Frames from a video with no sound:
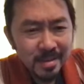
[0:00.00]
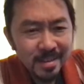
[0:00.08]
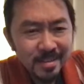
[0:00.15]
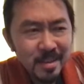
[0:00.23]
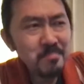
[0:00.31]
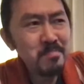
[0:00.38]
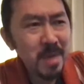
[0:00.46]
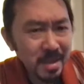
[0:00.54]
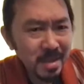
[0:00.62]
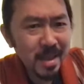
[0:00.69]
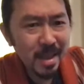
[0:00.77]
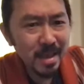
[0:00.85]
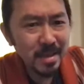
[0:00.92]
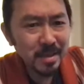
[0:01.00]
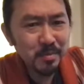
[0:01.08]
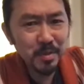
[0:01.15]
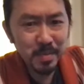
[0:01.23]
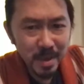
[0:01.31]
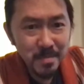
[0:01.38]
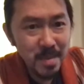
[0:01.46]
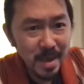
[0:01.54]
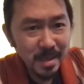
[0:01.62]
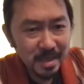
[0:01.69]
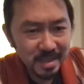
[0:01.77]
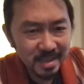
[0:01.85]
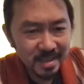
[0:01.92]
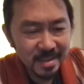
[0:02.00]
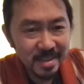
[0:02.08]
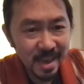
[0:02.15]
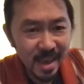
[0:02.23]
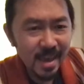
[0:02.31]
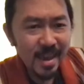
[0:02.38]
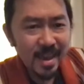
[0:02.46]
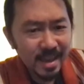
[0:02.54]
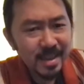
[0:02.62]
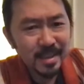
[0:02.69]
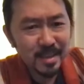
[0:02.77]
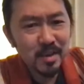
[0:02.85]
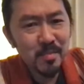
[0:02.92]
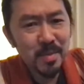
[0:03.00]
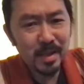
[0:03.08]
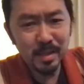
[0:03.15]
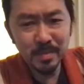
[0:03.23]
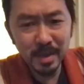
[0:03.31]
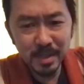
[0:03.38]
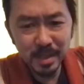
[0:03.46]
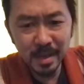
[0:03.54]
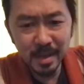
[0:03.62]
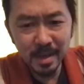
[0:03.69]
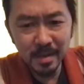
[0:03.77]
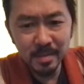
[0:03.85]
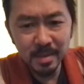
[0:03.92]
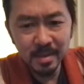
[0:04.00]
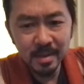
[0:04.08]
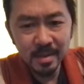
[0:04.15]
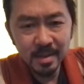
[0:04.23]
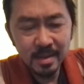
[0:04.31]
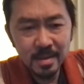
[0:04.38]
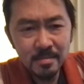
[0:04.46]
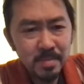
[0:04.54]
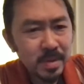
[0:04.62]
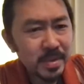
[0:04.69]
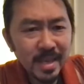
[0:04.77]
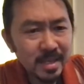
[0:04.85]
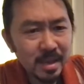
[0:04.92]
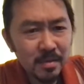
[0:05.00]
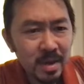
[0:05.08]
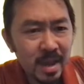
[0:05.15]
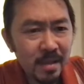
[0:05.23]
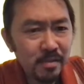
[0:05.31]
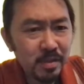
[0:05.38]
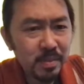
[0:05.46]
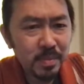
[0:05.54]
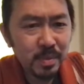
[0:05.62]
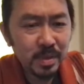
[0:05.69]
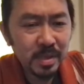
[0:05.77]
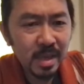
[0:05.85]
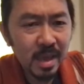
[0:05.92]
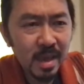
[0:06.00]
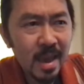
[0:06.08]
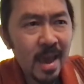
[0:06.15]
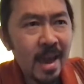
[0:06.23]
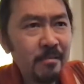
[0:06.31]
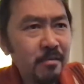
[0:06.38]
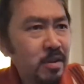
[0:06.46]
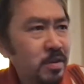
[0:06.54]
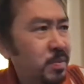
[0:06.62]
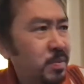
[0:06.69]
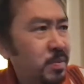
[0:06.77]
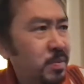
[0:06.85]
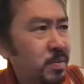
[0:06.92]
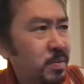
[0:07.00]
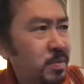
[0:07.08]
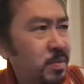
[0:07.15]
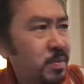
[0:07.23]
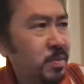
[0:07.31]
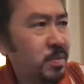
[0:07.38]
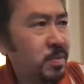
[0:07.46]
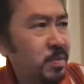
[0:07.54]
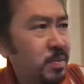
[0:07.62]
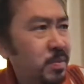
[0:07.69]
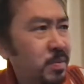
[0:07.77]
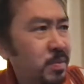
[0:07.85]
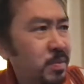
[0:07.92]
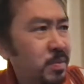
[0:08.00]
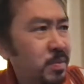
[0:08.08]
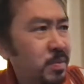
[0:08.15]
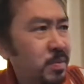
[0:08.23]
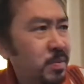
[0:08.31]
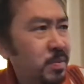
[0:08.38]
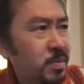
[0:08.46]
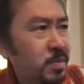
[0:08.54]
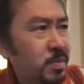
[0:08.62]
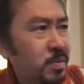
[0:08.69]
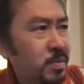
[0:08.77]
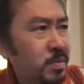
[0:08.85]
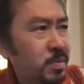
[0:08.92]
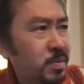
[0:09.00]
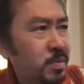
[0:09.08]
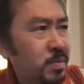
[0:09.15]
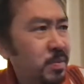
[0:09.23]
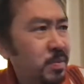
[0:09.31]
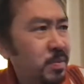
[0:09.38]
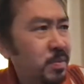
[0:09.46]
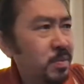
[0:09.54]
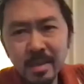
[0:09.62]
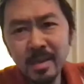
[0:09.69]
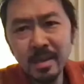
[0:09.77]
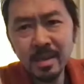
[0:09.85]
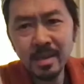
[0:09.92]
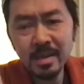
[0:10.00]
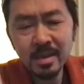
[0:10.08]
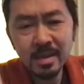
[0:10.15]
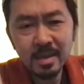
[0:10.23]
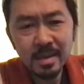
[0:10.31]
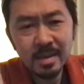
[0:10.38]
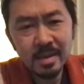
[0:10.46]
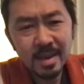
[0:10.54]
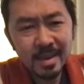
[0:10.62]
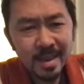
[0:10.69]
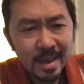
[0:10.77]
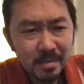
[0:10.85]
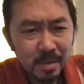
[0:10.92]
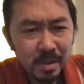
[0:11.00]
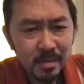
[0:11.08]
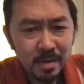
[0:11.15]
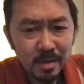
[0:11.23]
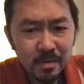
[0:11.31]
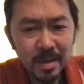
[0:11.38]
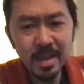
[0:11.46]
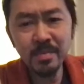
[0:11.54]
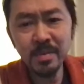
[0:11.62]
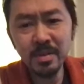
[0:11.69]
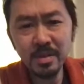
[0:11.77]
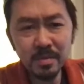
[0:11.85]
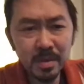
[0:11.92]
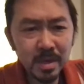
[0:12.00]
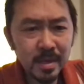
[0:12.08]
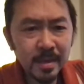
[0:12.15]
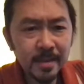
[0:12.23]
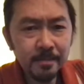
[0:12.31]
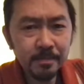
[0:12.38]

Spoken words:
then Mondays would be amazing. Yay, I get to go back to my job. But that's not what average people say. Average people sit there and go, oh my God, it's Monday. I can't believe it. What happened to the weekend?